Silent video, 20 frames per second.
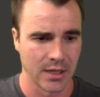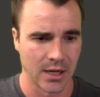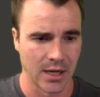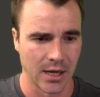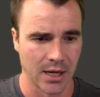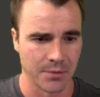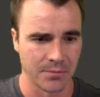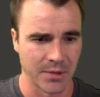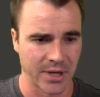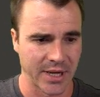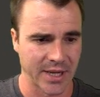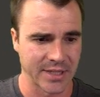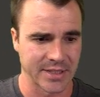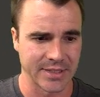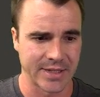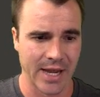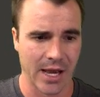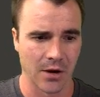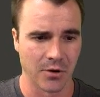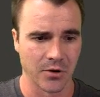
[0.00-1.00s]
it
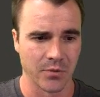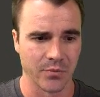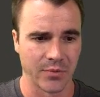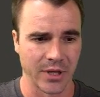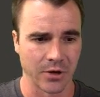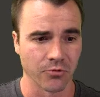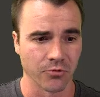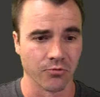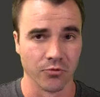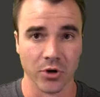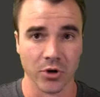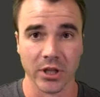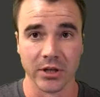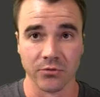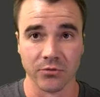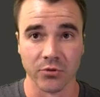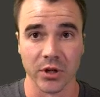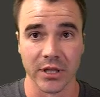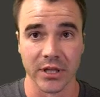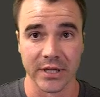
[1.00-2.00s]
gets down to being
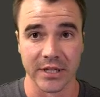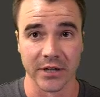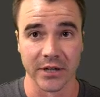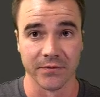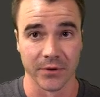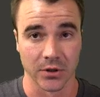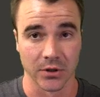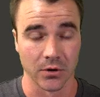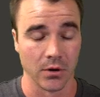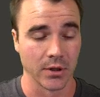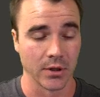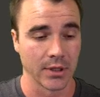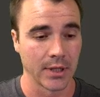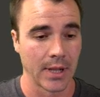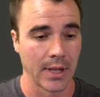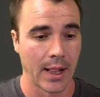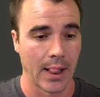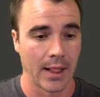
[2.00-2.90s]
really, really difficult.